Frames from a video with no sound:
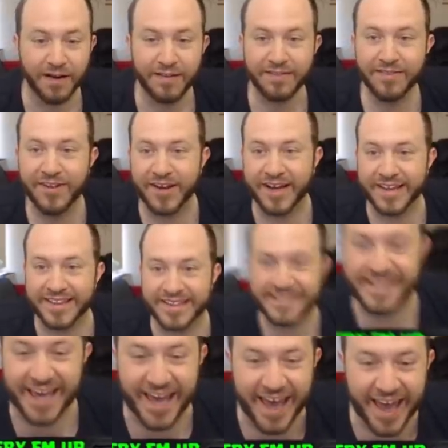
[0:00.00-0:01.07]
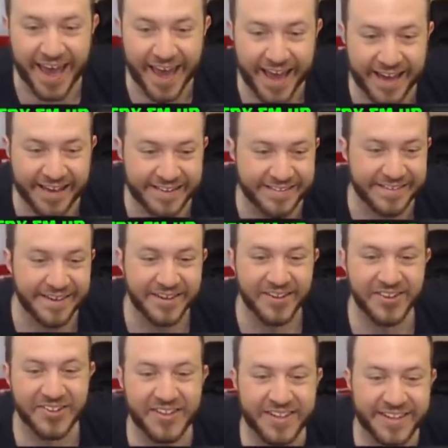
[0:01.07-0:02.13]
Look at this hand!
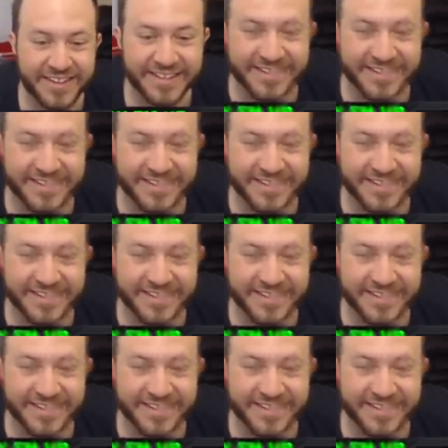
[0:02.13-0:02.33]
Look at